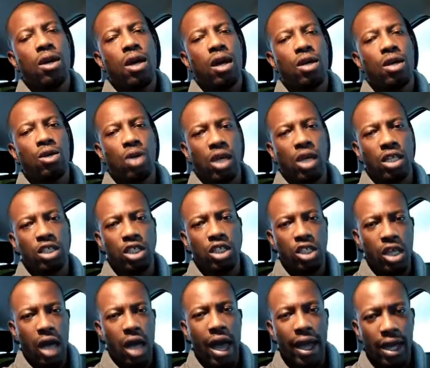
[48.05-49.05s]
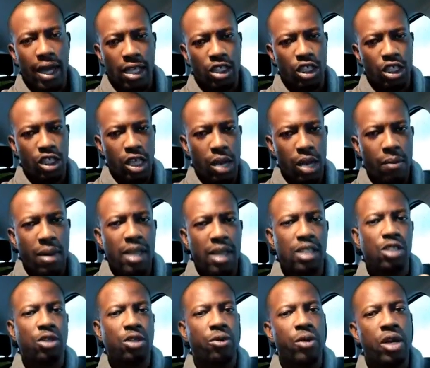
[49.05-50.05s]
You can share. I can share my
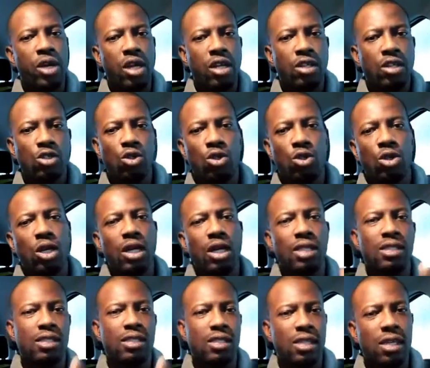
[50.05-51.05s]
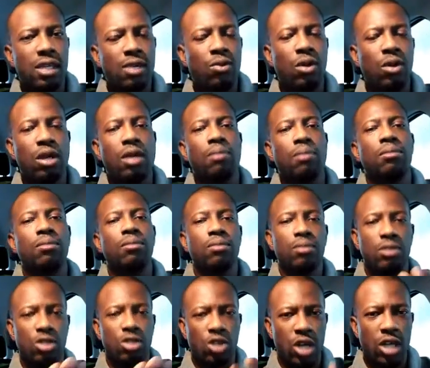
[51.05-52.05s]
screen so you can see what I'm
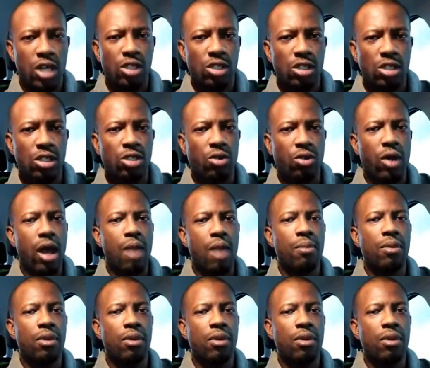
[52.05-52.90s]
trying to describe.